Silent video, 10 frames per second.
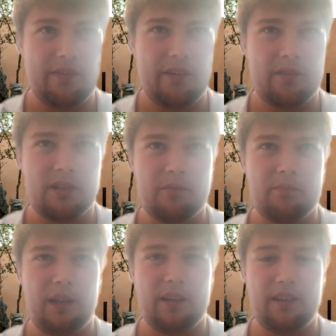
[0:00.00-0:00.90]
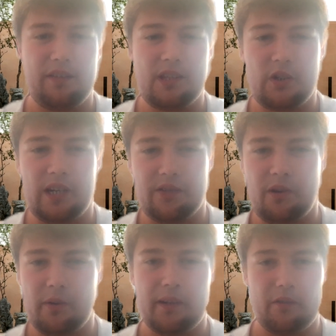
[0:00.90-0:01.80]
They haven't just done enough in the
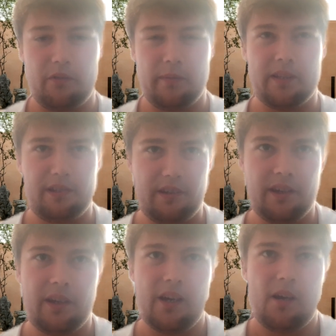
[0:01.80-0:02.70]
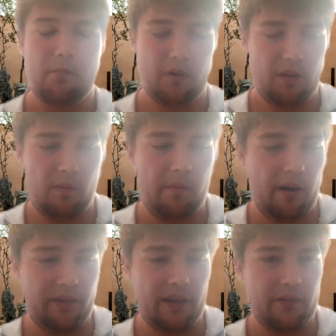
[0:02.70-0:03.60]
transfer window for me to put them
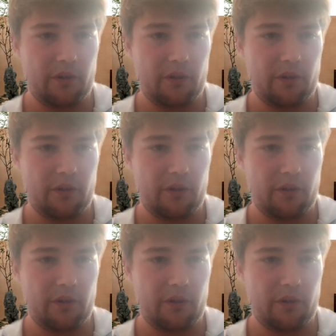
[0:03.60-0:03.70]
above 8th.